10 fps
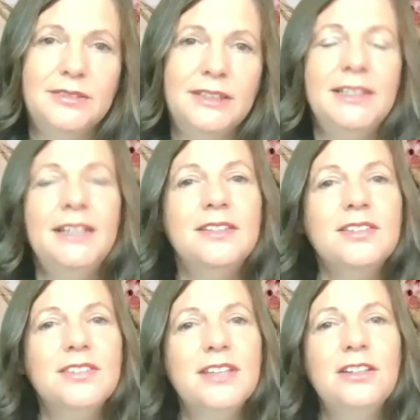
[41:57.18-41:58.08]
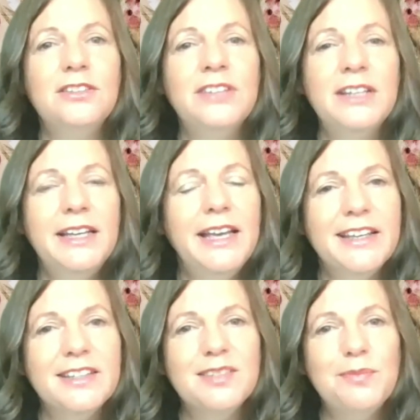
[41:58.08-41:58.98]
And instead of
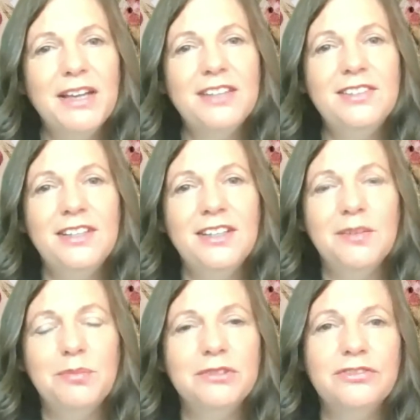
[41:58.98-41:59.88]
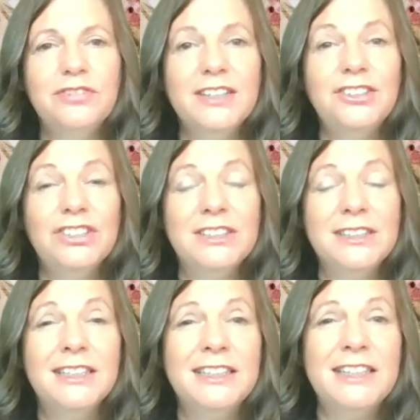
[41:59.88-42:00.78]
expecting
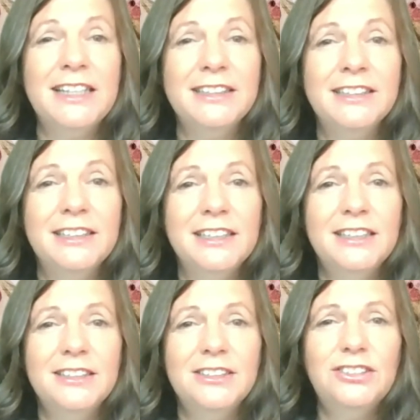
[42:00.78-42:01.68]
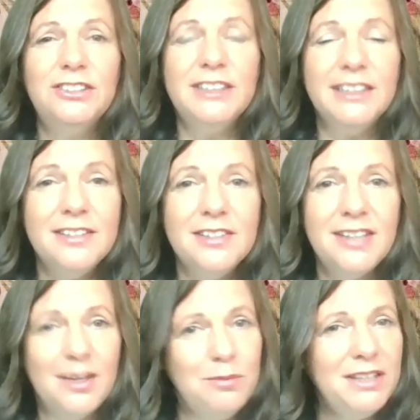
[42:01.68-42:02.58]
perfection and then
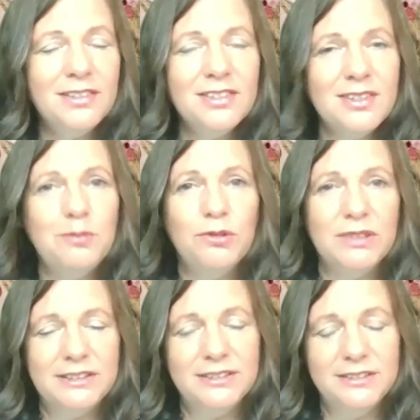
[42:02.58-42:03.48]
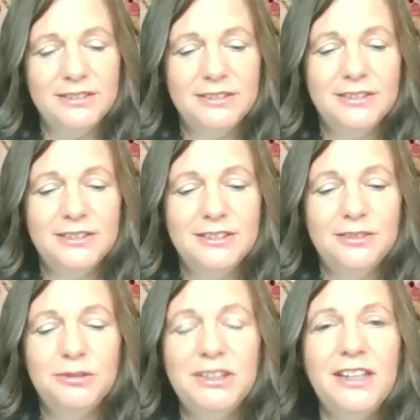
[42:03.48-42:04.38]
condemning someone
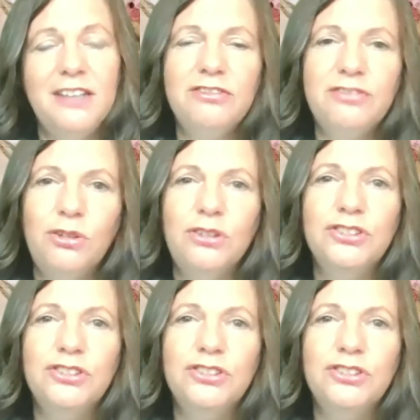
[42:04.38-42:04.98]
when they fall